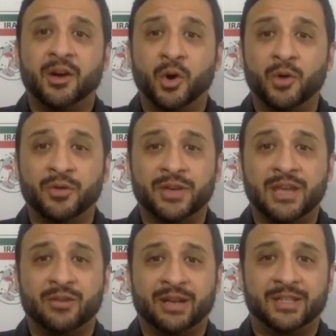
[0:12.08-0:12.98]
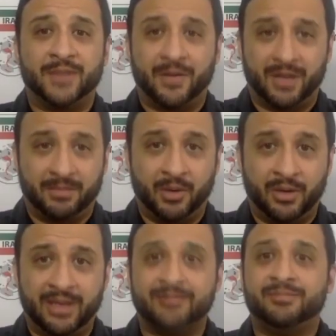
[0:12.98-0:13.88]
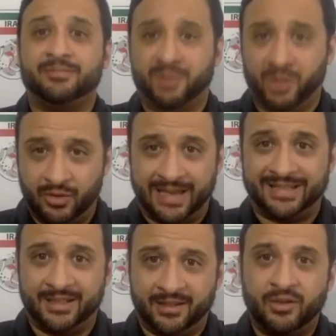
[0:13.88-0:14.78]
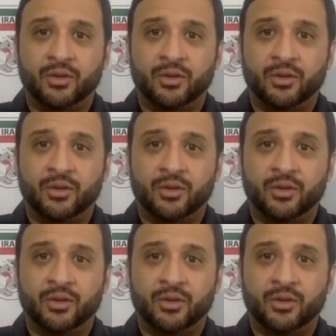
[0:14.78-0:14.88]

over Iran's favorite opponent. You guessed it,